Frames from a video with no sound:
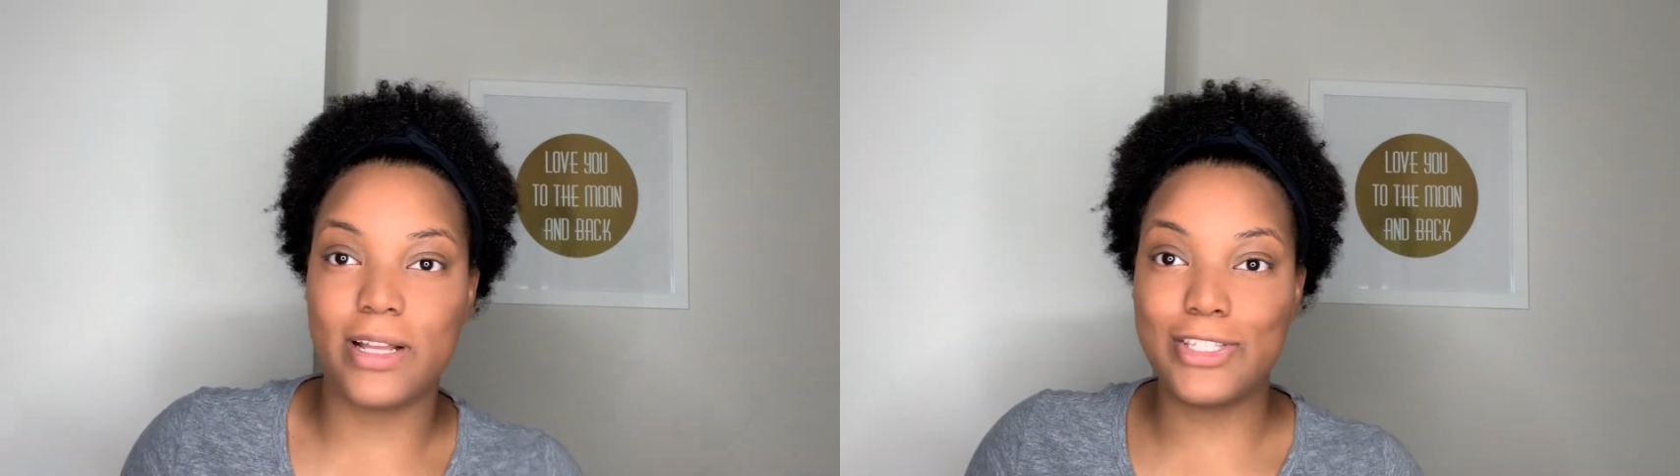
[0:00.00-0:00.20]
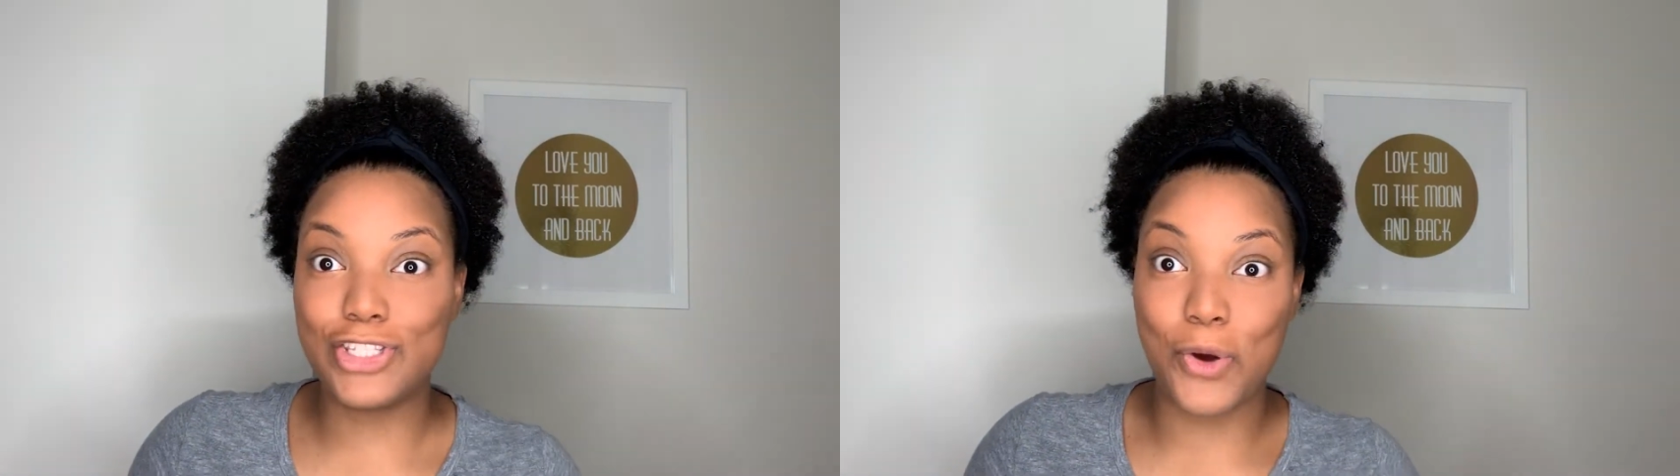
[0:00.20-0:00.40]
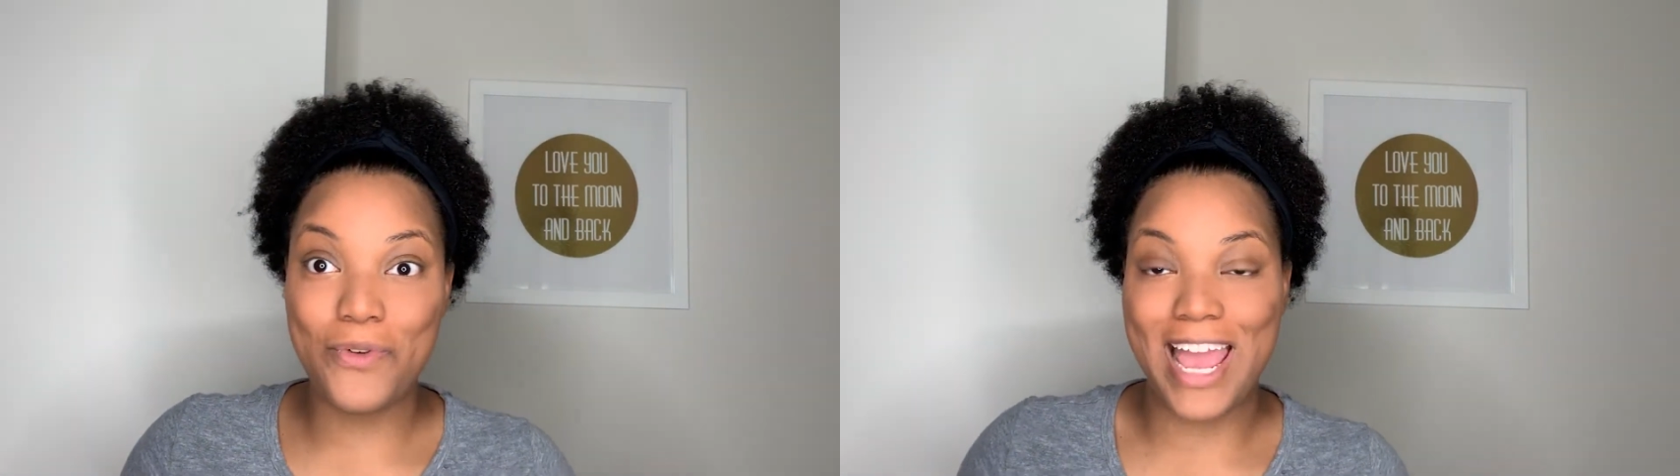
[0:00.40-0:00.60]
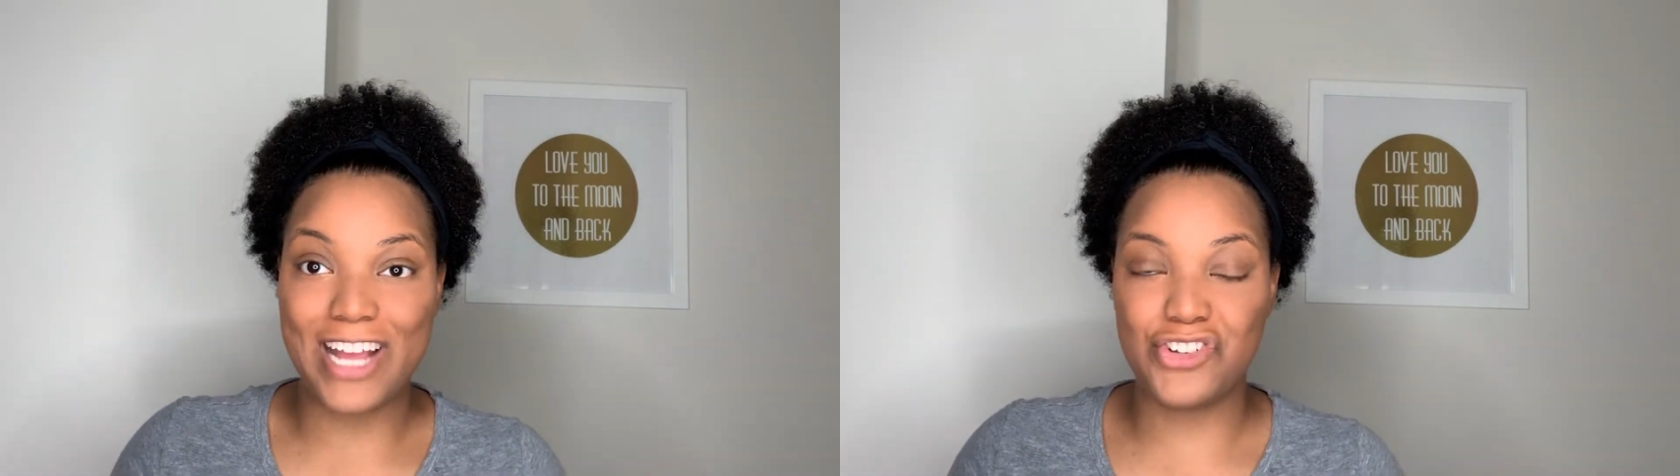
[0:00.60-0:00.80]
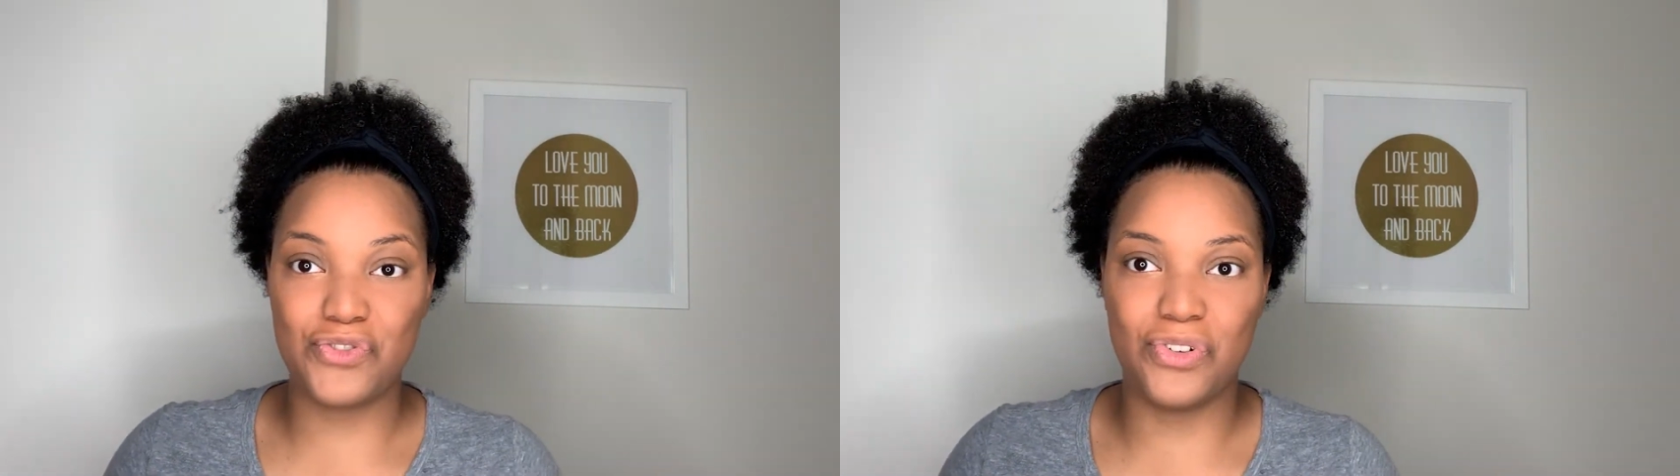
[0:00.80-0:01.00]
It's so
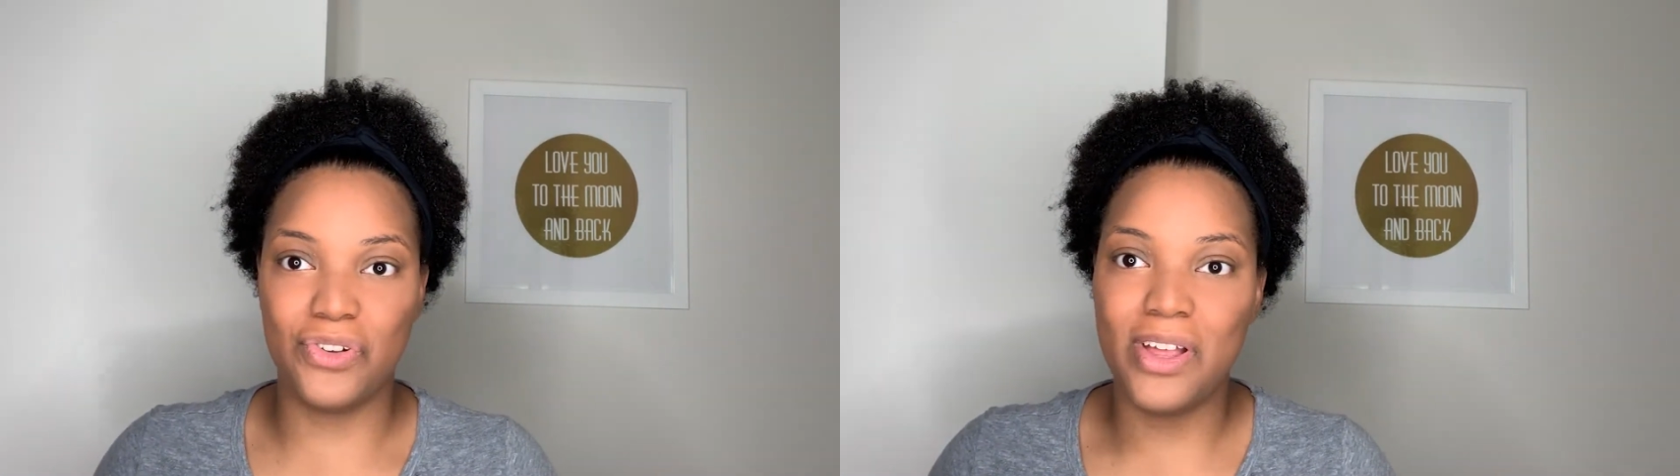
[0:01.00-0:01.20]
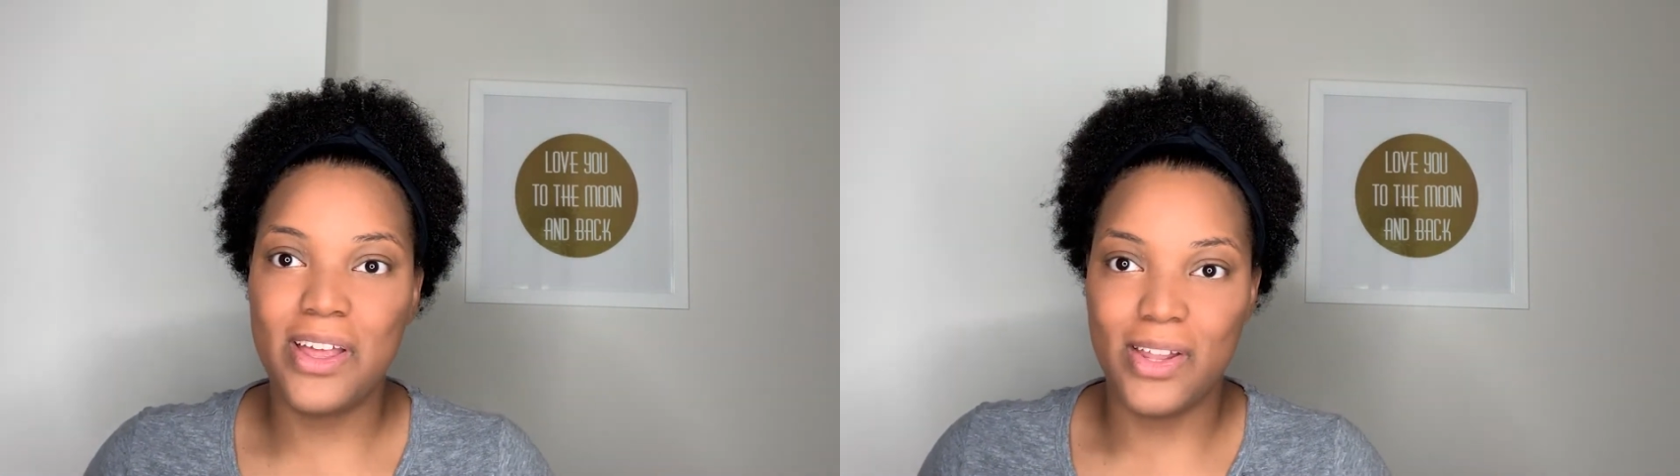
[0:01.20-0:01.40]
natural.